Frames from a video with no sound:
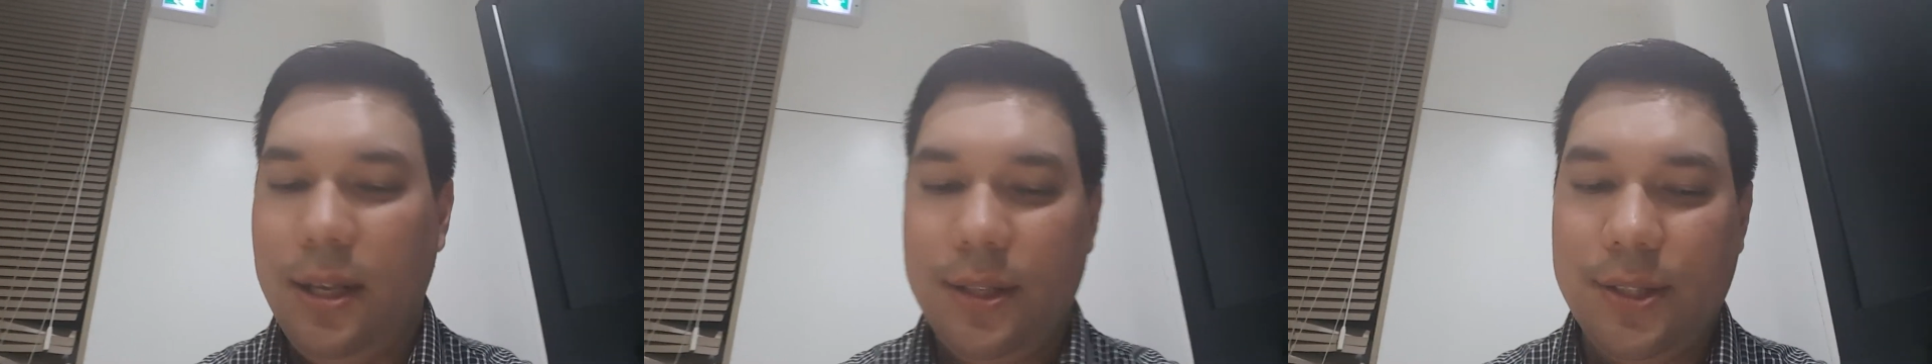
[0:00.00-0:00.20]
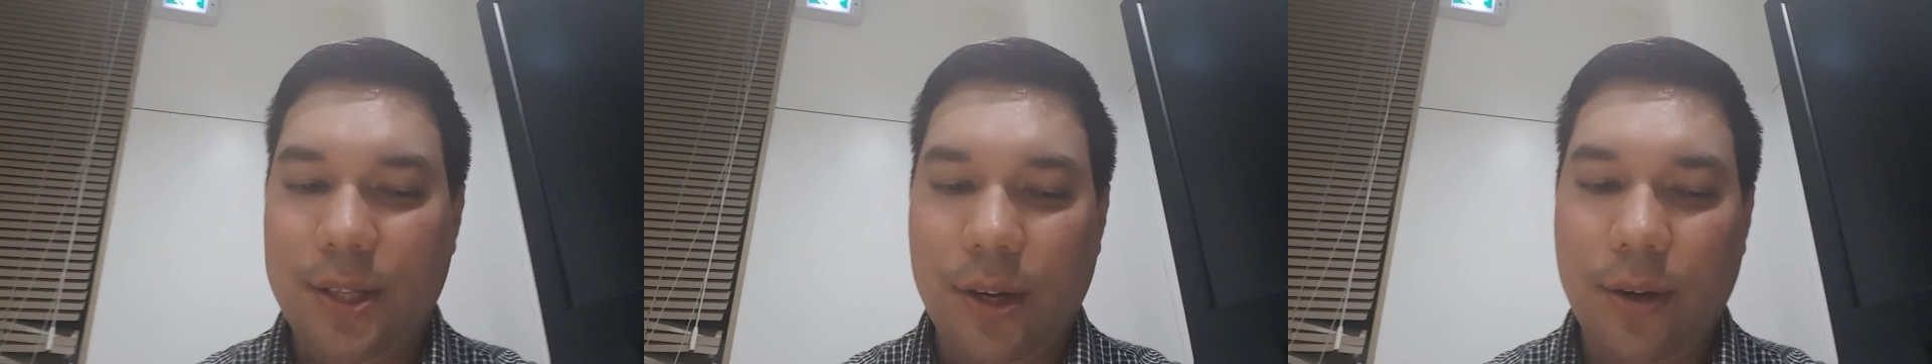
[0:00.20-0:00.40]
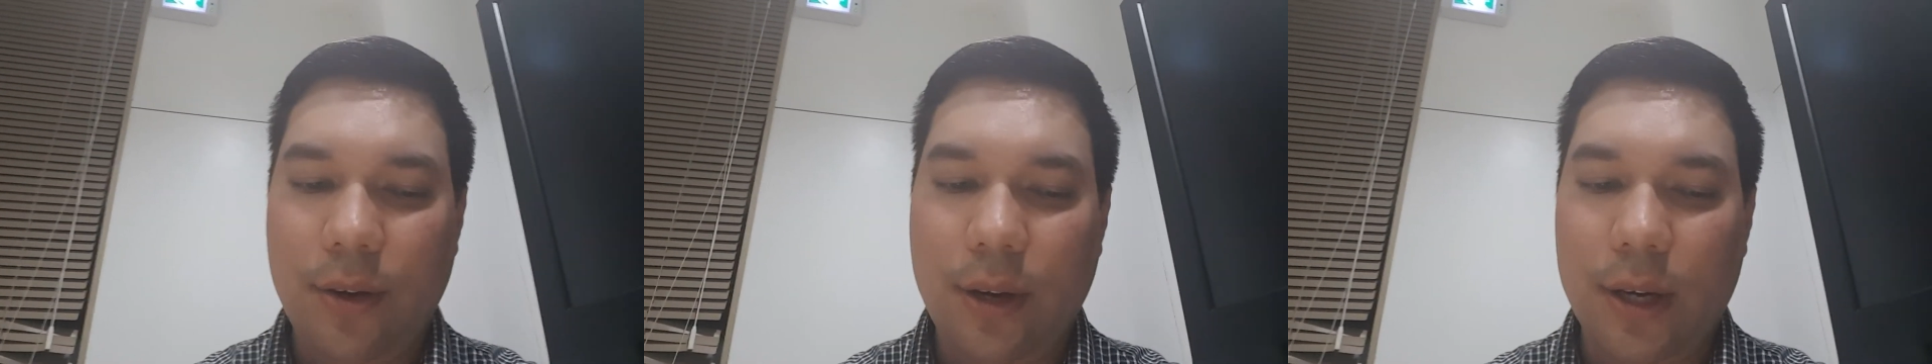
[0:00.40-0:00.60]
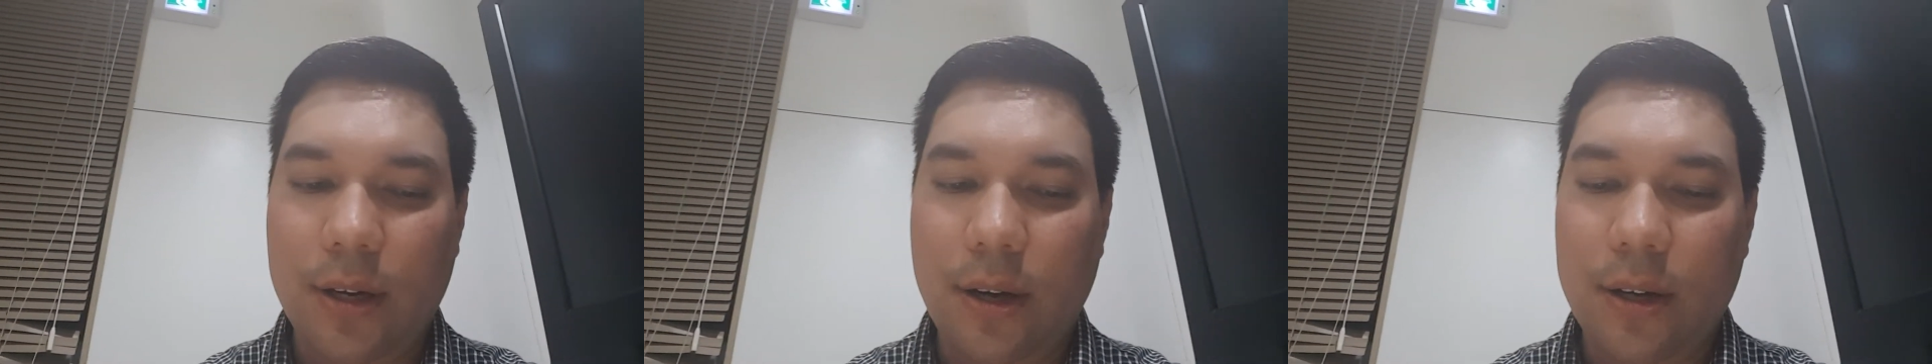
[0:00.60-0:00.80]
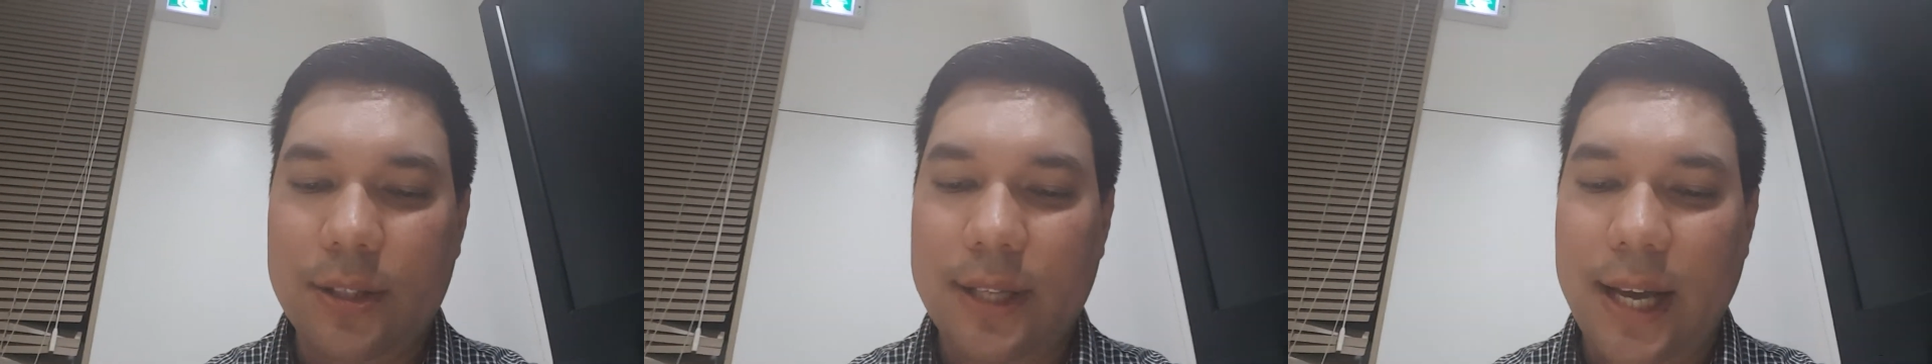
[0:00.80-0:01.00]
So a
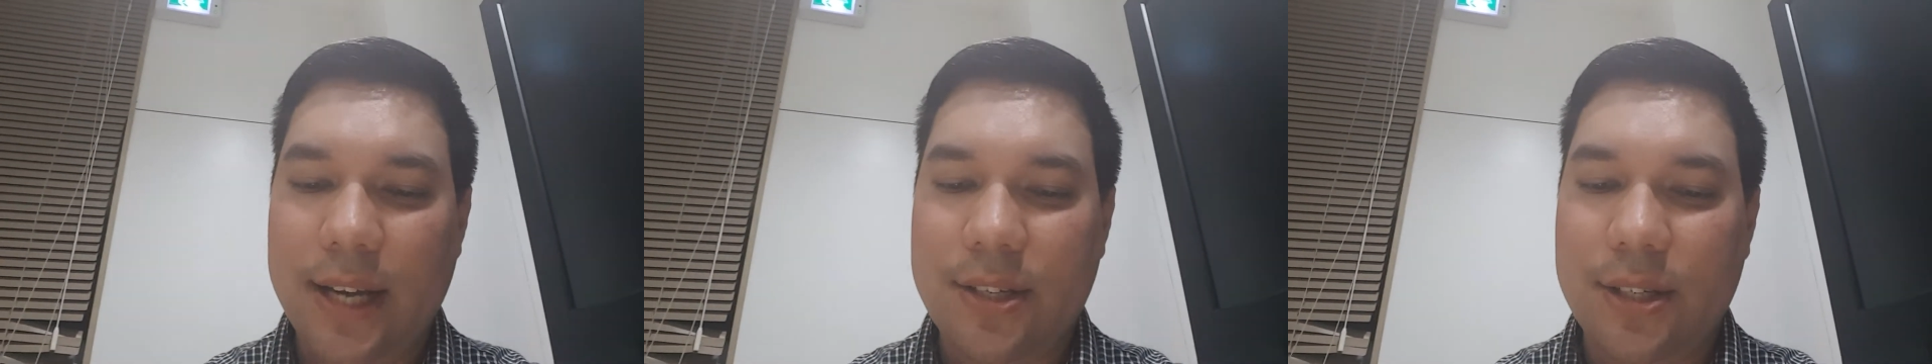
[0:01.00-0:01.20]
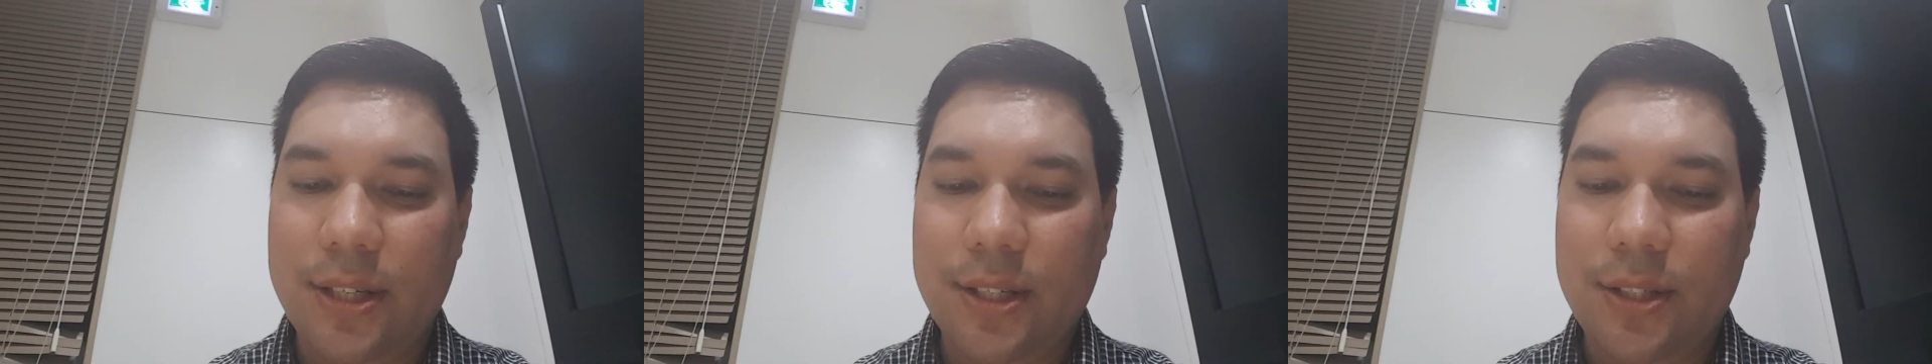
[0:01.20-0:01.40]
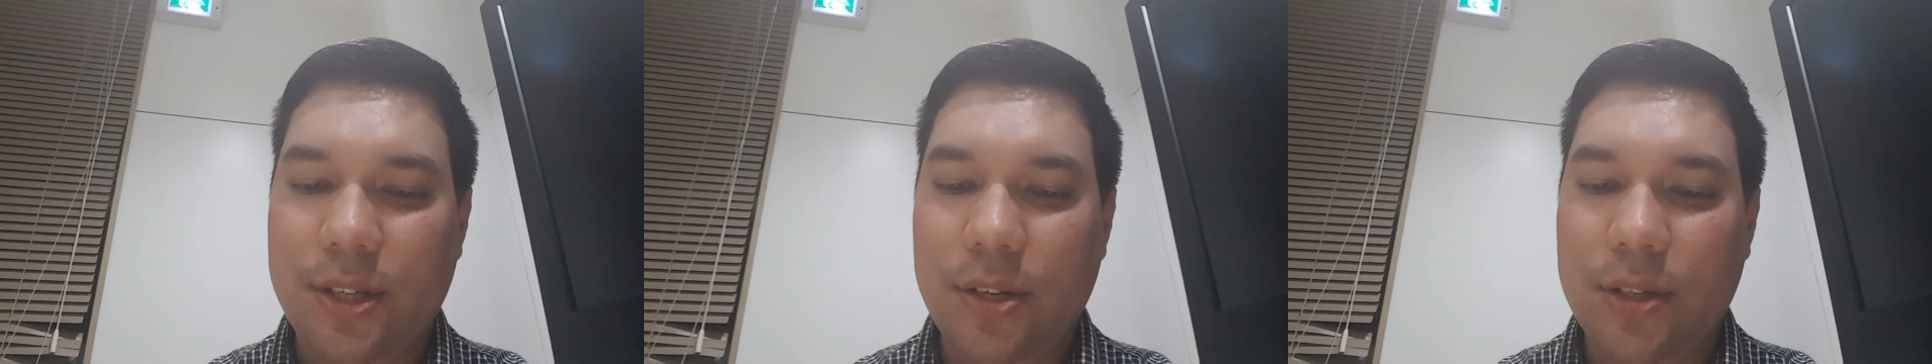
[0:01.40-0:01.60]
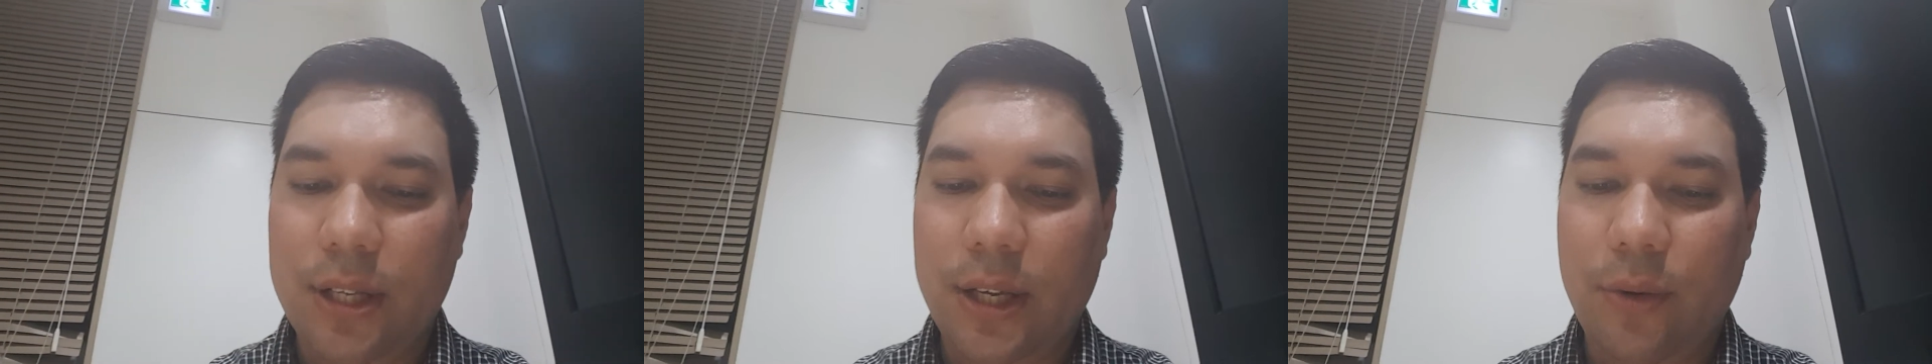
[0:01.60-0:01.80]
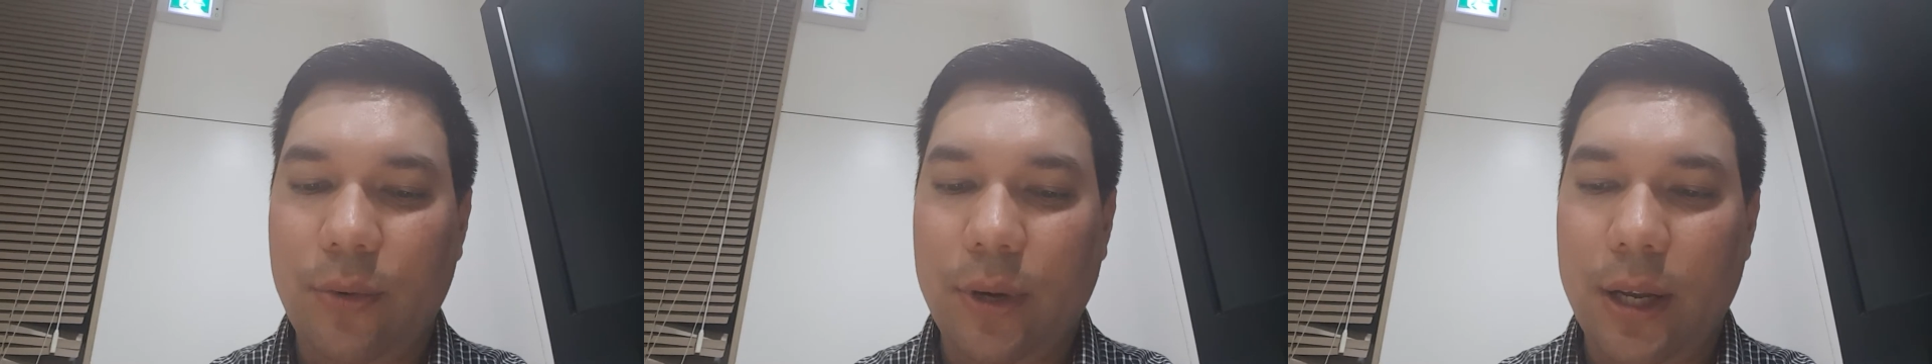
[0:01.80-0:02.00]
call to action is
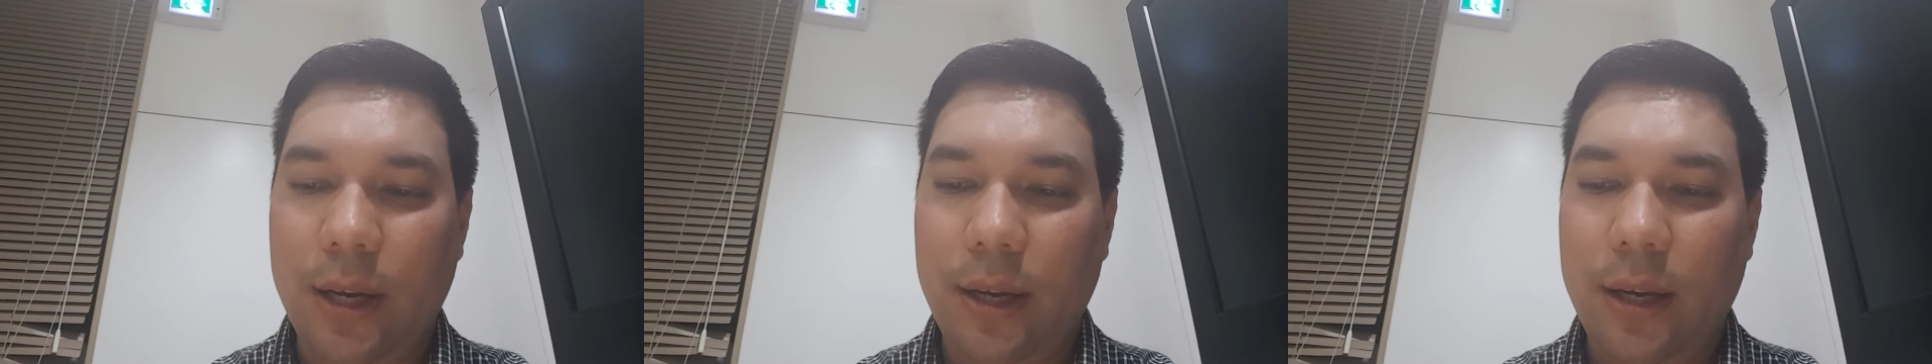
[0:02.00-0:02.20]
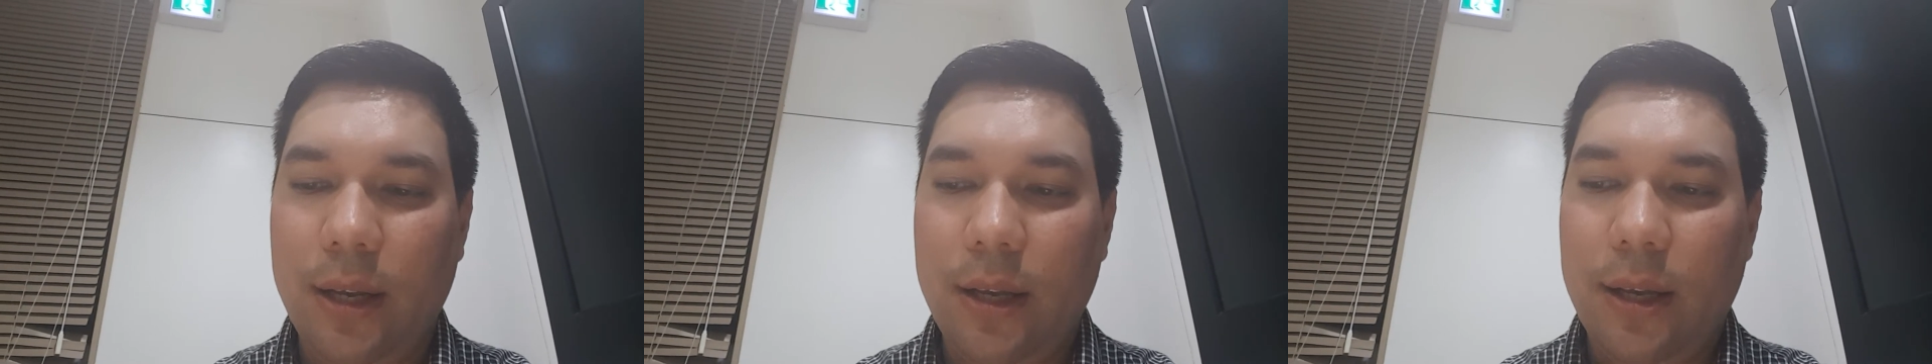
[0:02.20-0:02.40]
usually when